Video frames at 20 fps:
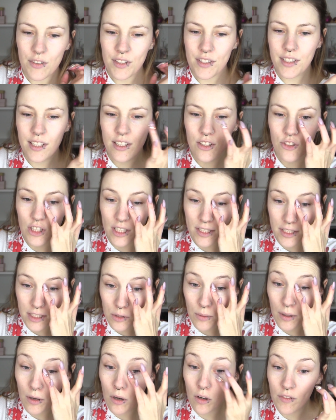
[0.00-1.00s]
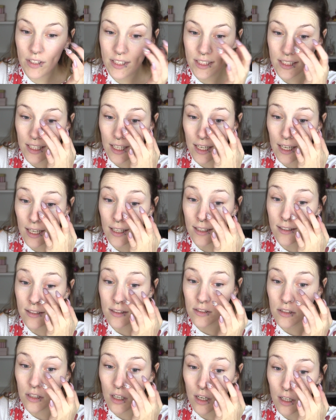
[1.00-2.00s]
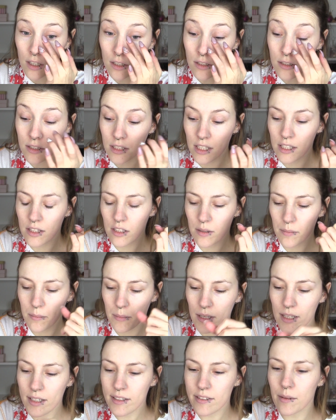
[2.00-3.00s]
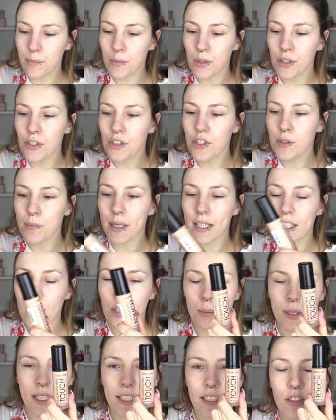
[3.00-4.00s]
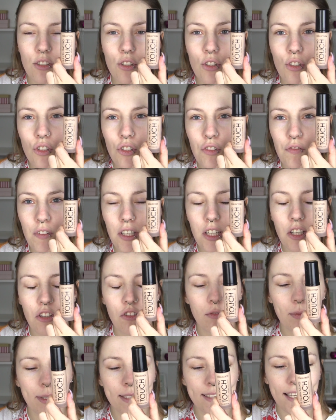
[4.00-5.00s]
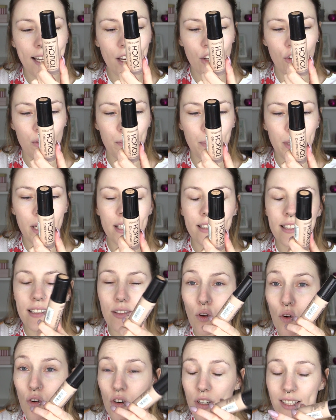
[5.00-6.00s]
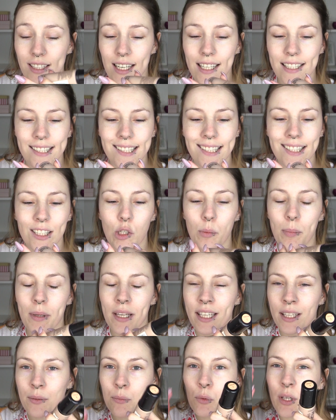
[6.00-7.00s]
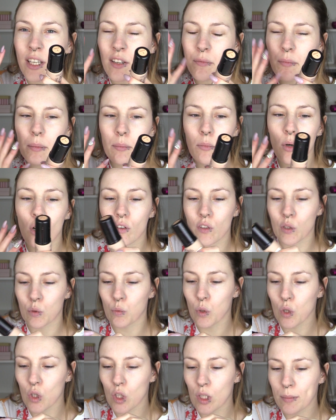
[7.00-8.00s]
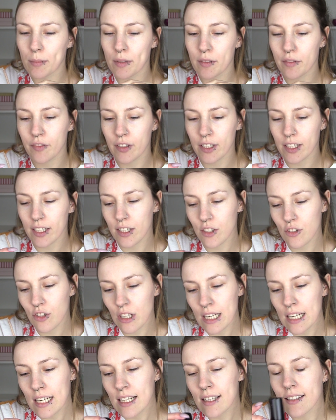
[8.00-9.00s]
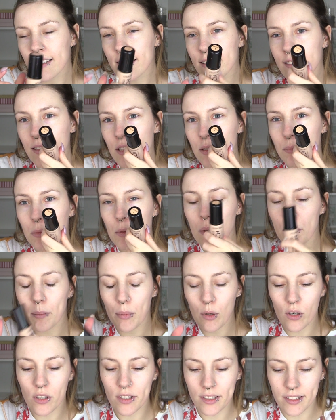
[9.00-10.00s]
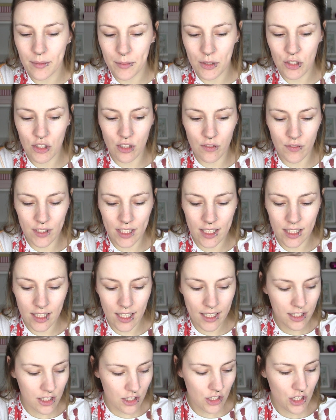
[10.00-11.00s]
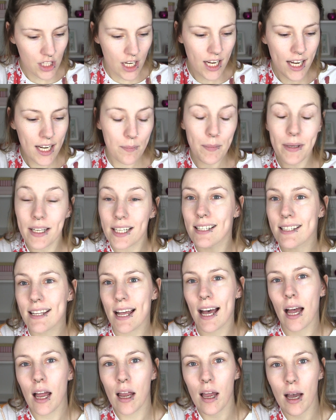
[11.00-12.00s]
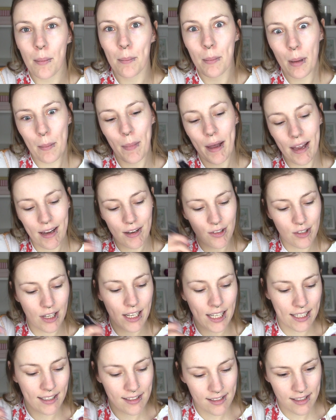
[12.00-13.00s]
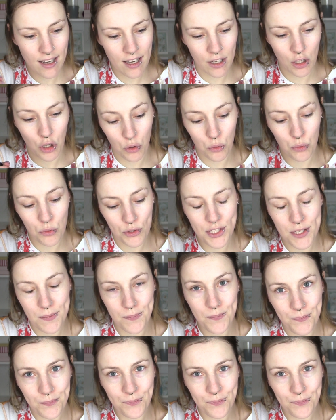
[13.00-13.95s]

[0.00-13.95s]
for skin, Jesy quite obviously has darker skin than me, so I'm going to use my Illuminating Touch Foundation Collection because this oxidizes a little bit and will give me more of a warm finish. This is in number 1 Porcelain, which is obviously the lightest shade because I am pale as a ghost.